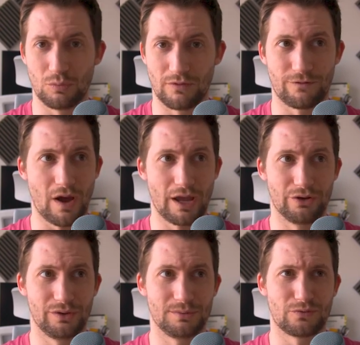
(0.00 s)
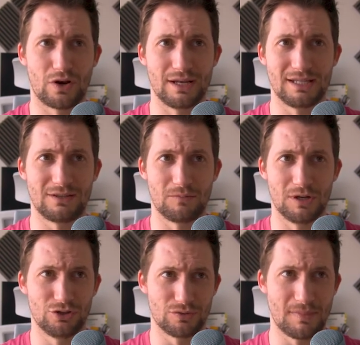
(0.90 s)
file, it was very easy for me
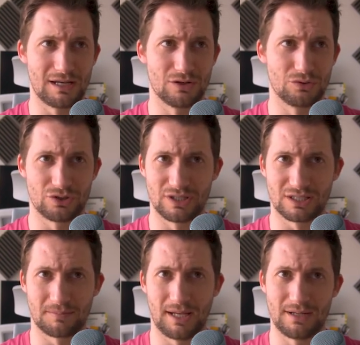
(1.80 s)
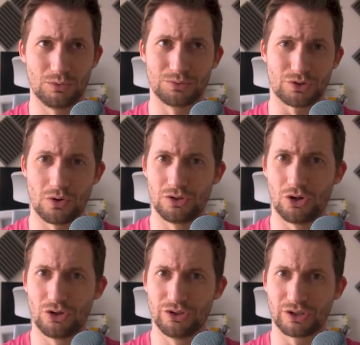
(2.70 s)
to just make notes and explain what was going
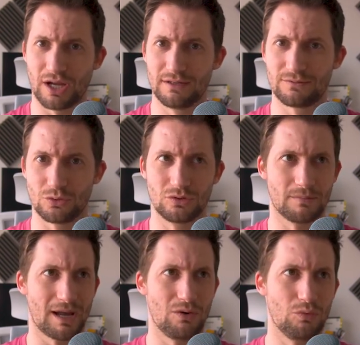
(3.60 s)
on and kind of talk about